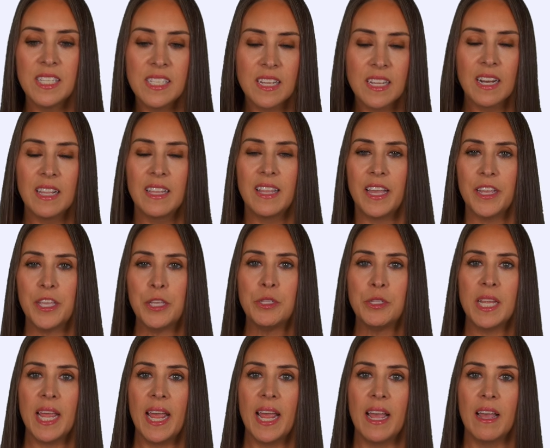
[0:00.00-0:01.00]
is going to allow you
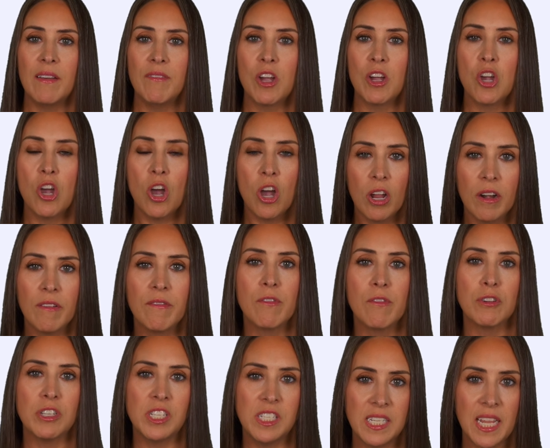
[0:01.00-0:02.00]
to have
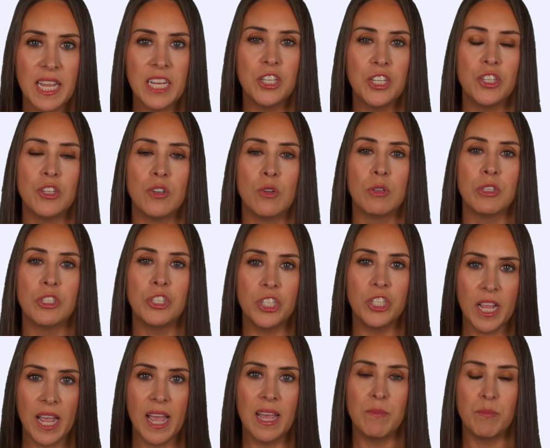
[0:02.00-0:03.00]
conversational
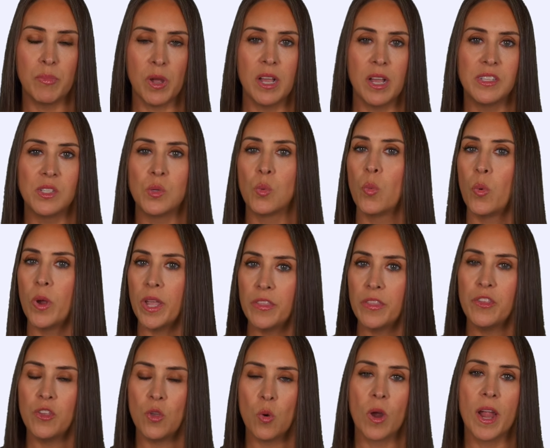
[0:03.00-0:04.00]
chatbots
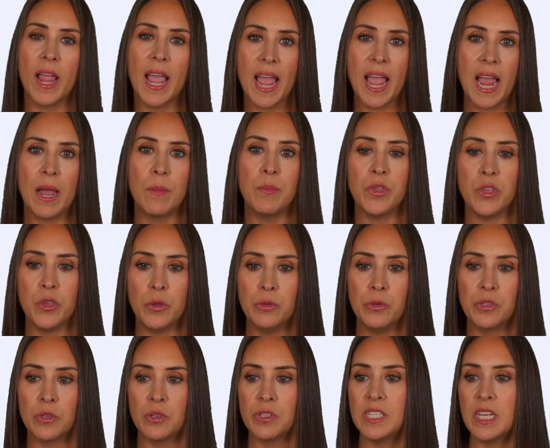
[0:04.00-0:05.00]
with your app
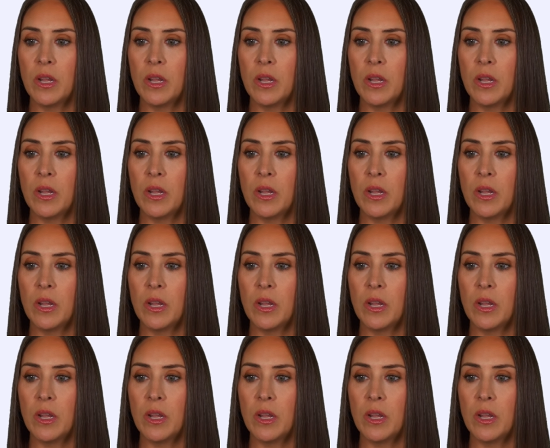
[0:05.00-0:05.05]
users.